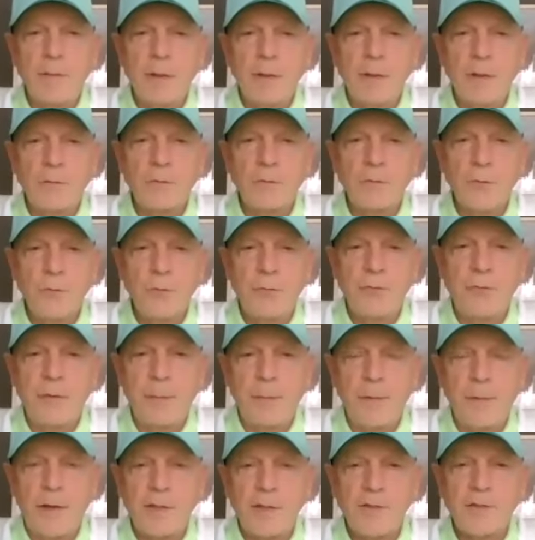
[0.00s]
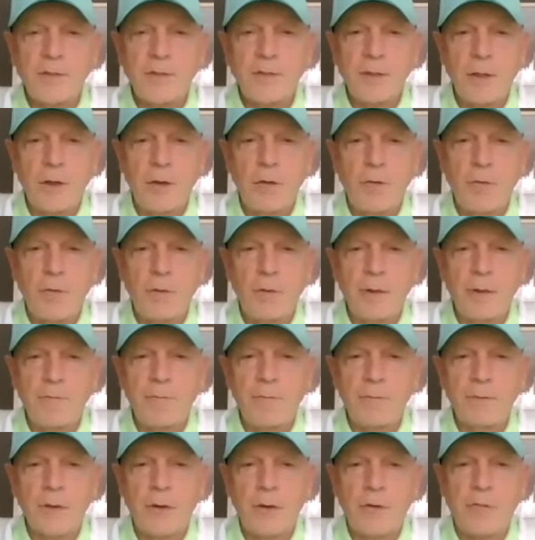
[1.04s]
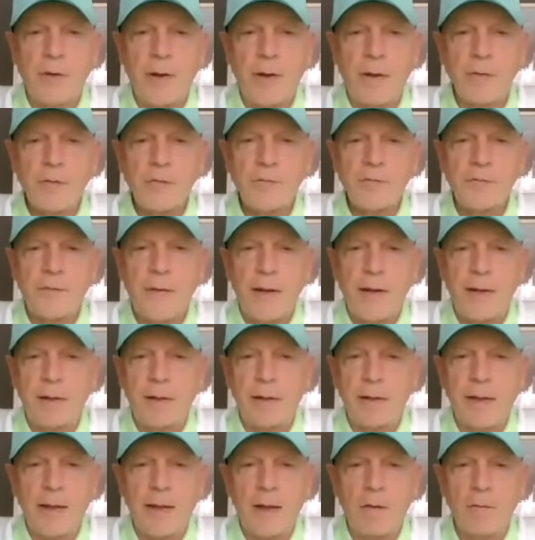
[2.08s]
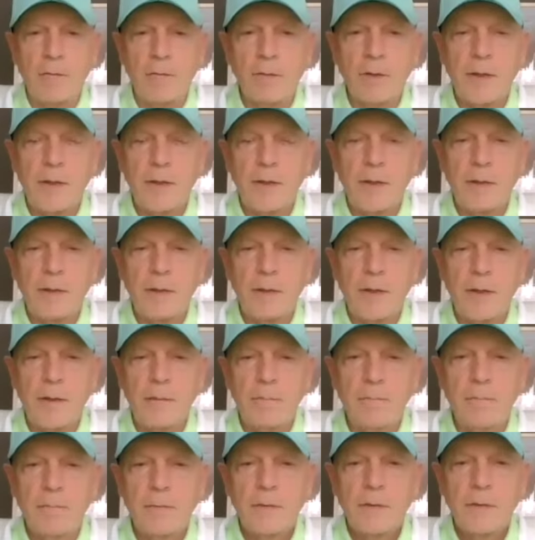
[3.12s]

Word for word: you know, two, or three minutes to go and the, the crowd is filing out and um,